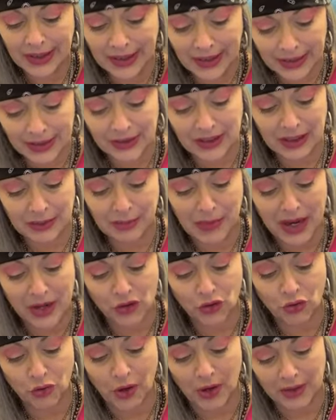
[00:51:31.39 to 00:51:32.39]
into my
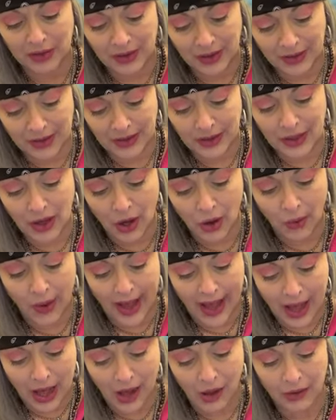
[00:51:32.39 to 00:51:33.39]
truck to go
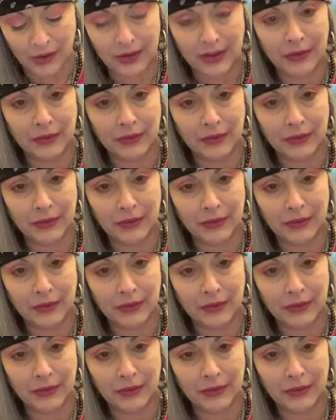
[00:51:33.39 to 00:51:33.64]
out,